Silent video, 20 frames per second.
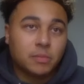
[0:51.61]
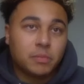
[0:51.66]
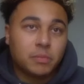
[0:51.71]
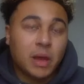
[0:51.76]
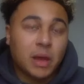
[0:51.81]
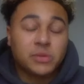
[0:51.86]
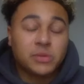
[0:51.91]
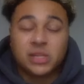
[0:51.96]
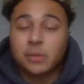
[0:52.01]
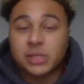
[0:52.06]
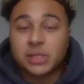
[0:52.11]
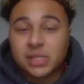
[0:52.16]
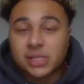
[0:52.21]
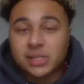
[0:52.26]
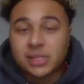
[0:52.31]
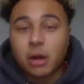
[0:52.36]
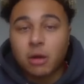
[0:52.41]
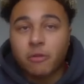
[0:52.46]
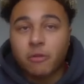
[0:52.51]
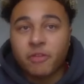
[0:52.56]
I was able to
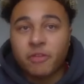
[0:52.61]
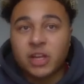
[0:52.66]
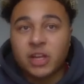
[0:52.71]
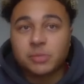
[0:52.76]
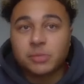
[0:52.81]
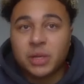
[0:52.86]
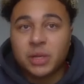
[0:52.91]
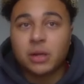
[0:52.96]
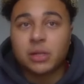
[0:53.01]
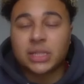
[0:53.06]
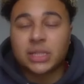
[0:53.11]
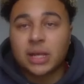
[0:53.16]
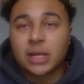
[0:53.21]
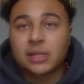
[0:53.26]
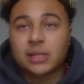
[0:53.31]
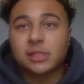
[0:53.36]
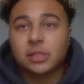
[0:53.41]
sacrifice because of that.